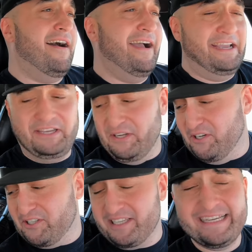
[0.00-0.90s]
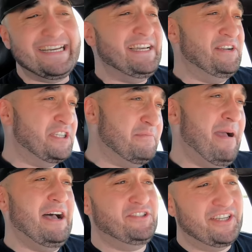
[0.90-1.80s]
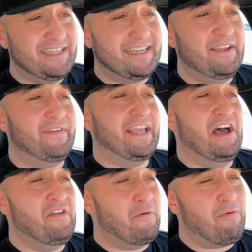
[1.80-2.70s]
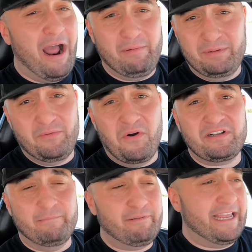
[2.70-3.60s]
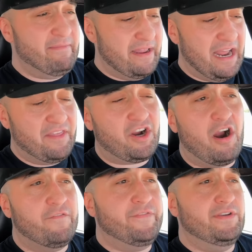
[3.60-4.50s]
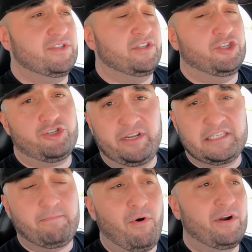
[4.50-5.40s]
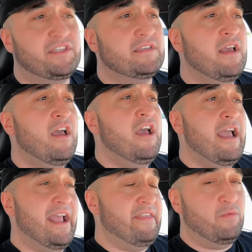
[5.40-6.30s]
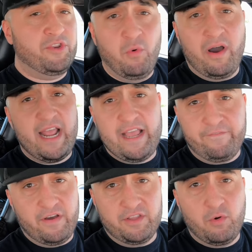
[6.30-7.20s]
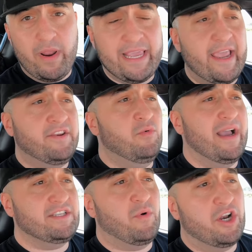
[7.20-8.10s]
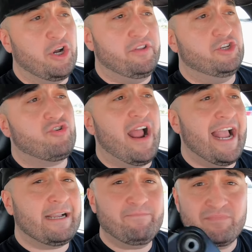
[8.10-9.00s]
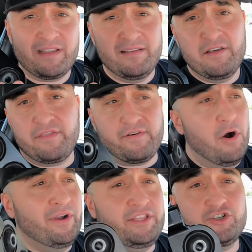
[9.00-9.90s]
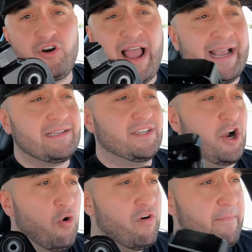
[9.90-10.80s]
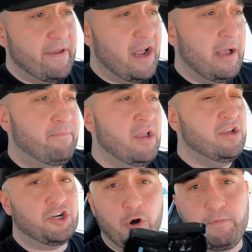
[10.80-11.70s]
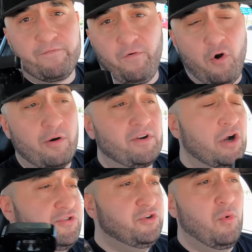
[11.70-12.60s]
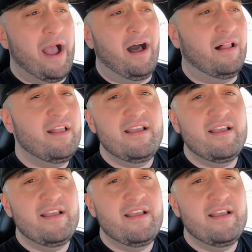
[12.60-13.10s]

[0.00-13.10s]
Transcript: Your spouse, your significant other probably won't complain about how the car feels on the Street Sports. And then when you want to have fun on the weekend, you always want to go to the track, throw in the tracks, go rip it up, go perform, go do well,